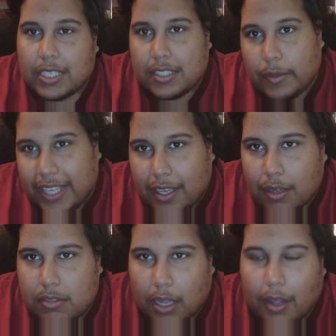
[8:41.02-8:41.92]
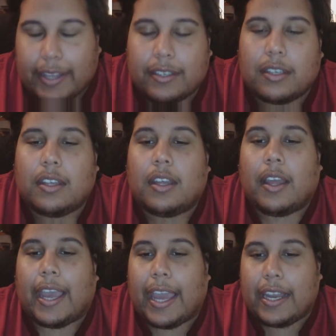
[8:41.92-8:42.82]
So he goes on,
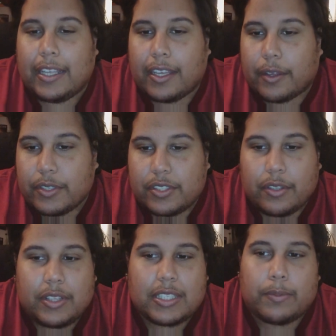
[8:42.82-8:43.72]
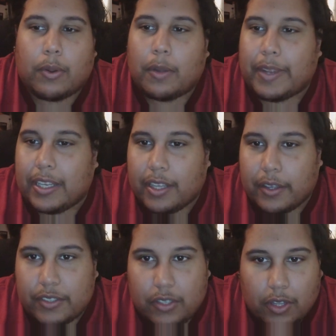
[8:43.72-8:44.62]
and he goes through this poor man, he
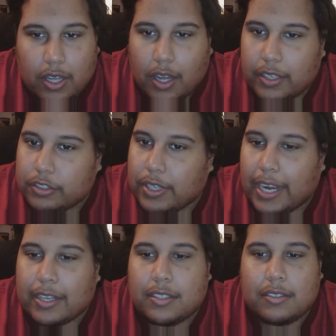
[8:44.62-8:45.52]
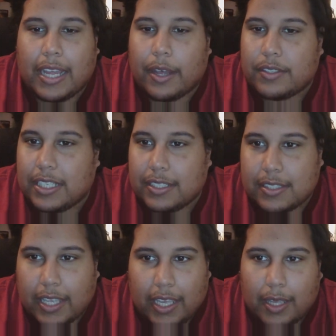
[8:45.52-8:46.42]
goes through the contract housing
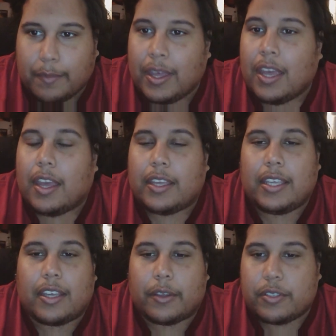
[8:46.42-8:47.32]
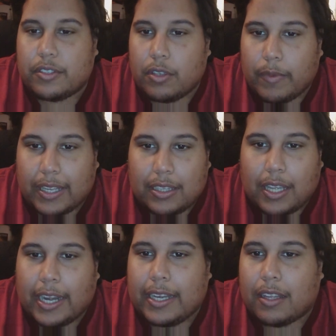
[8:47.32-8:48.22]
scheme, he goes through
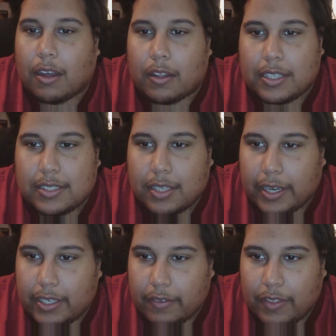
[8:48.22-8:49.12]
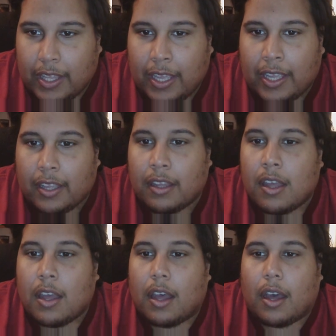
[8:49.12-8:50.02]
redlining, all this kind of thing,
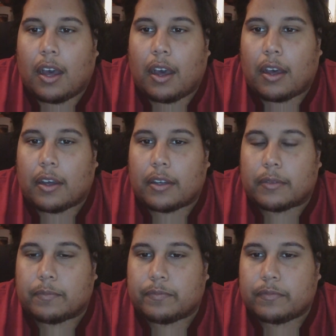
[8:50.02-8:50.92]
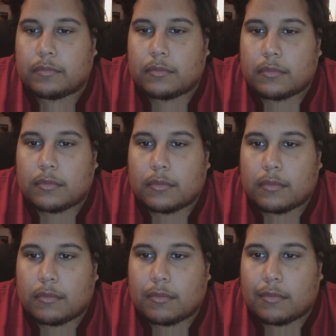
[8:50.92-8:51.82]

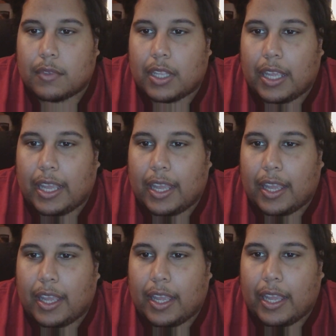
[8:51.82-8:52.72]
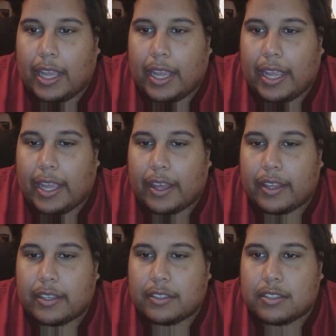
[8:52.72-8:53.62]

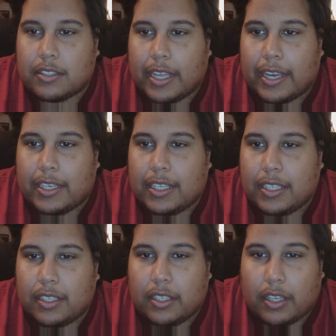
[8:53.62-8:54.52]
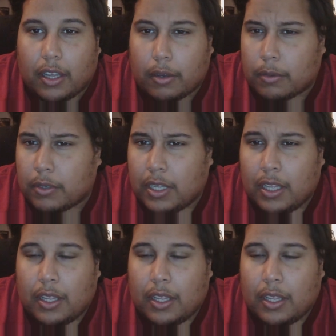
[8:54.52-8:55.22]
and he, you know,